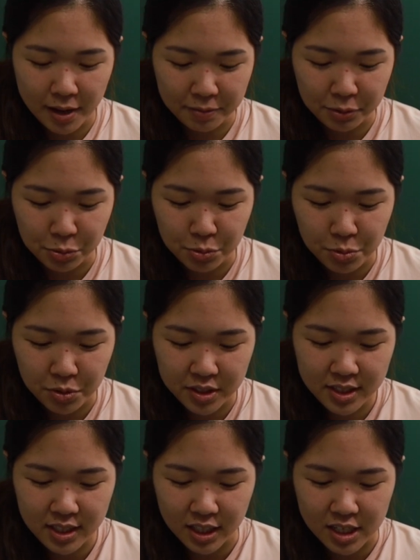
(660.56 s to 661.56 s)
have to
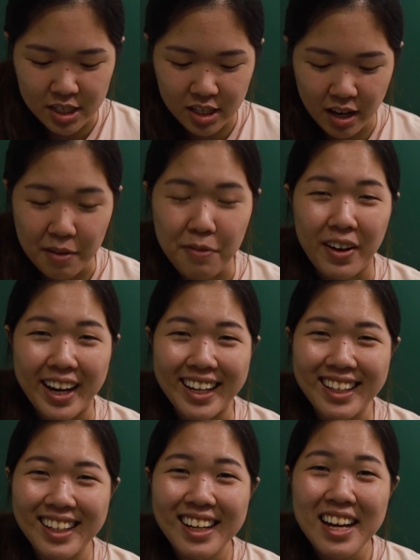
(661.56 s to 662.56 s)
search and
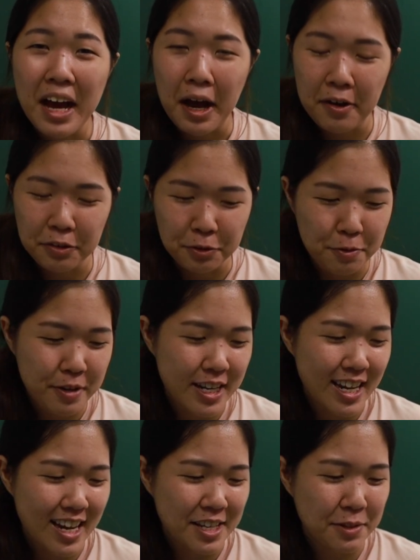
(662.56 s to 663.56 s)
find how to read
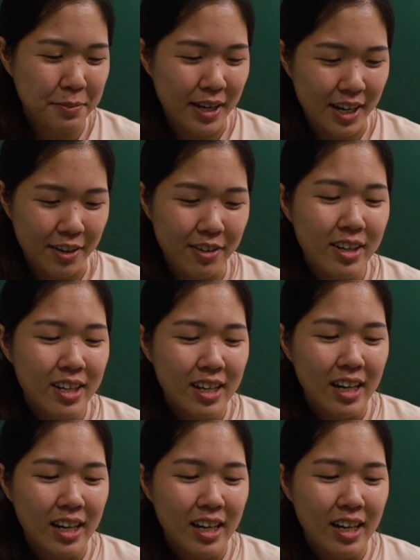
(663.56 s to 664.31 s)
it as well.